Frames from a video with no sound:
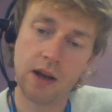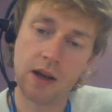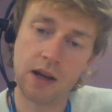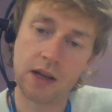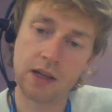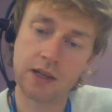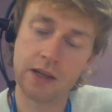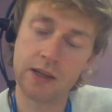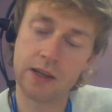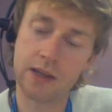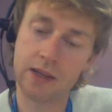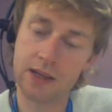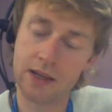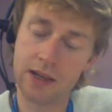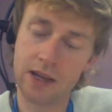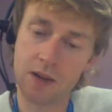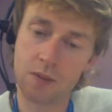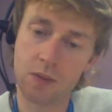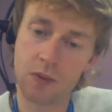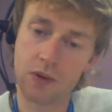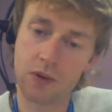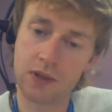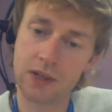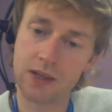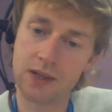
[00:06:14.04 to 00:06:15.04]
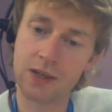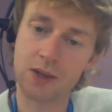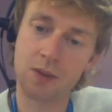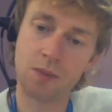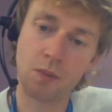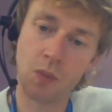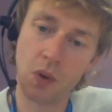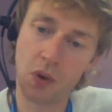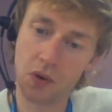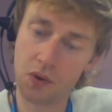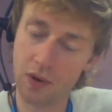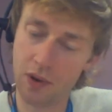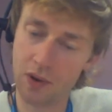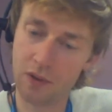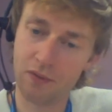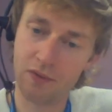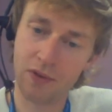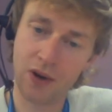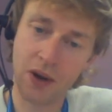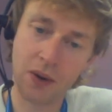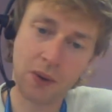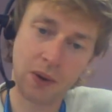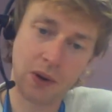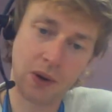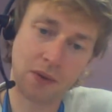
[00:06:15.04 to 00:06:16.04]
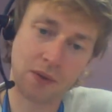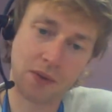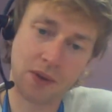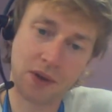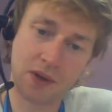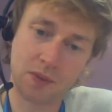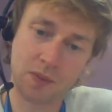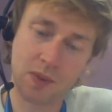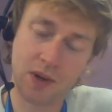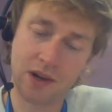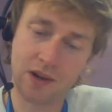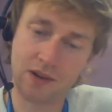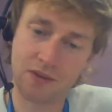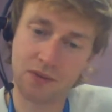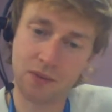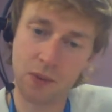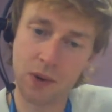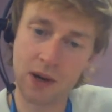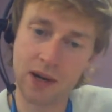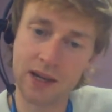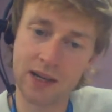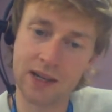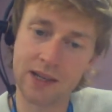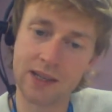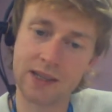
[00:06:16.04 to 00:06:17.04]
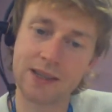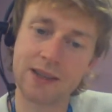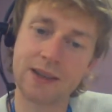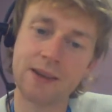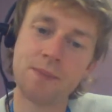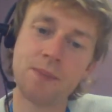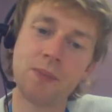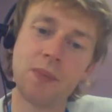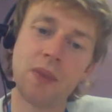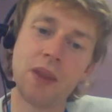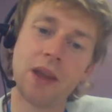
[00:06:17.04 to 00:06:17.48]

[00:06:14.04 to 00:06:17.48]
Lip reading: So this enables us to model the flow along those pathways